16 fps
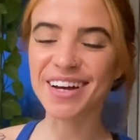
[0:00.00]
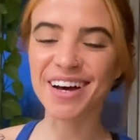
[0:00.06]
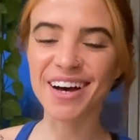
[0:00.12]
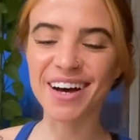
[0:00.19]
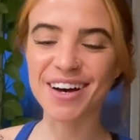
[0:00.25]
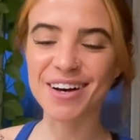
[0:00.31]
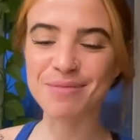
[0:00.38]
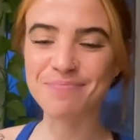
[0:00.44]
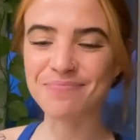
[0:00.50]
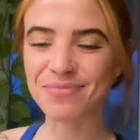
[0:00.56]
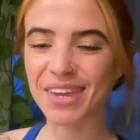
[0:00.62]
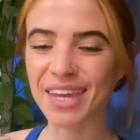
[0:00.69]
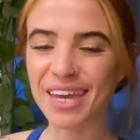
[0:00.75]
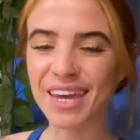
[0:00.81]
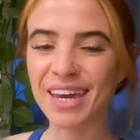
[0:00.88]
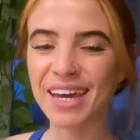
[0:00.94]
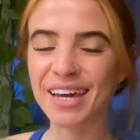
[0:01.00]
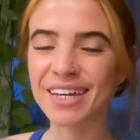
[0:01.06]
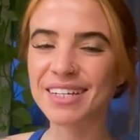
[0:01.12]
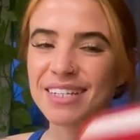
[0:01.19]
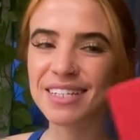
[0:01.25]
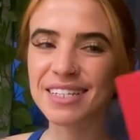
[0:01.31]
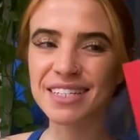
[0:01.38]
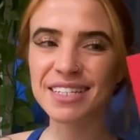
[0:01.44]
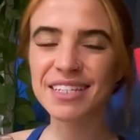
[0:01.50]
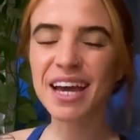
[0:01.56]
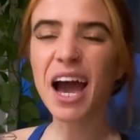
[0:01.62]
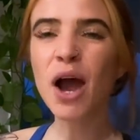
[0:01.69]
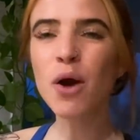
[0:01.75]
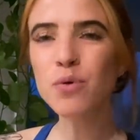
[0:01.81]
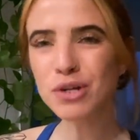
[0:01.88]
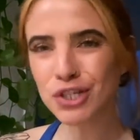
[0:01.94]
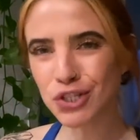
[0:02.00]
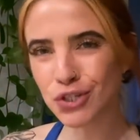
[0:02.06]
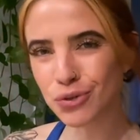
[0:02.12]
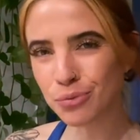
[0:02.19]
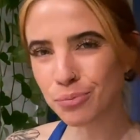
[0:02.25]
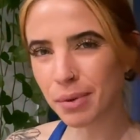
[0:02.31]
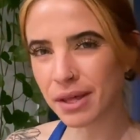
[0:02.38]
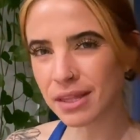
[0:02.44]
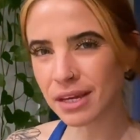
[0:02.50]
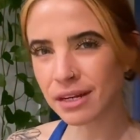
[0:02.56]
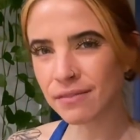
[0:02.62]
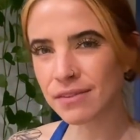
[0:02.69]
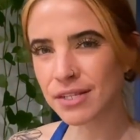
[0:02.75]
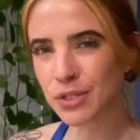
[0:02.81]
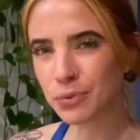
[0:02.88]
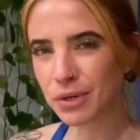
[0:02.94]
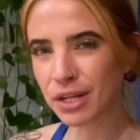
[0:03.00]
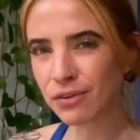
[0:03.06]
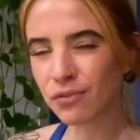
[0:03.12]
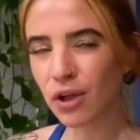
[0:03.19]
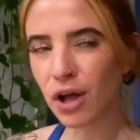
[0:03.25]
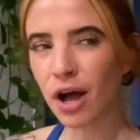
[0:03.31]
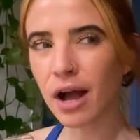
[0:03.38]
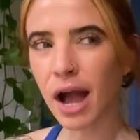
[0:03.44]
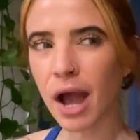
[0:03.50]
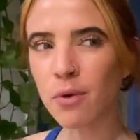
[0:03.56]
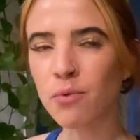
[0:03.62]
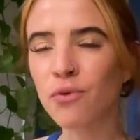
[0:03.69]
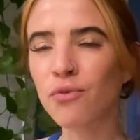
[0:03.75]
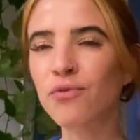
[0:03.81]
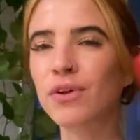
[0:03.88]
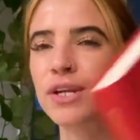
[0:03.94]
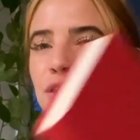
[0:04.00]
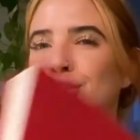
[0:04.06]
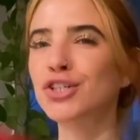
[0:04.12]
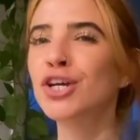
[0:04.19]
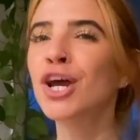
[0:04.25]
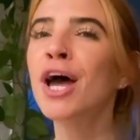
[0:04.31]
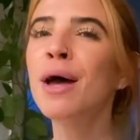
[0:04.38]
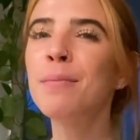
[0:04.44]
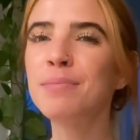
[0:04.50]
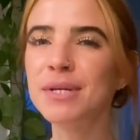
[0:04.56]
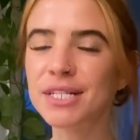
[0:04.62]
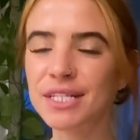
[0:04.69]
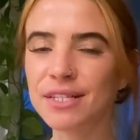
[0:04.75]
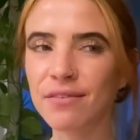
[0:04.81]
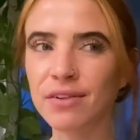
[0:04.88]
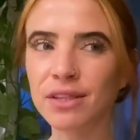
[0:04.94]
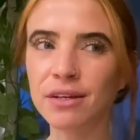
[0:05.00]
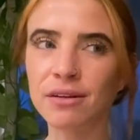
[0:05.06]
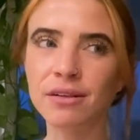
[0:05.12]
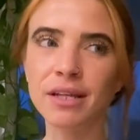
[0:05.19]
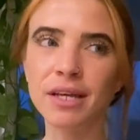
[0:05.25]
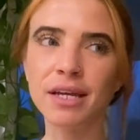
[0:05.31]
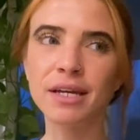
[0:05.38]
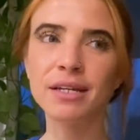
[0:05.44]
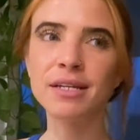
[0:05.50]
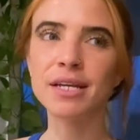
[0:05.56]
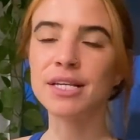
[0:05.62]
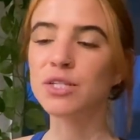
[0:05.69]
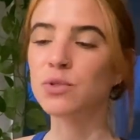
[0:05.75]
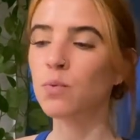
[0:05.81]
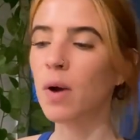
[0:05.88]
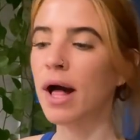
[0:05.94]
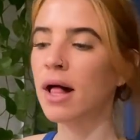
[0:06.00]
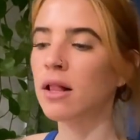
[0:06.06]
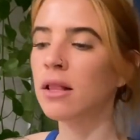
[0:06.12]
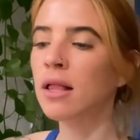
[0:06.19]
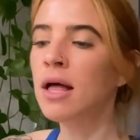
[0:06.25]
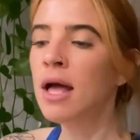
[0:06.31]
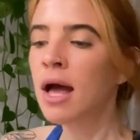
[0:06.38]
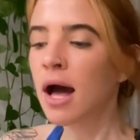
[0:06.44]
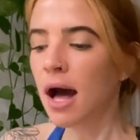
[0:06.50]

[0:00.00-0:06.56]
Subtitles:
And I would assume by the end of this reading vlog, I will finish Beasts of a Little Land as well.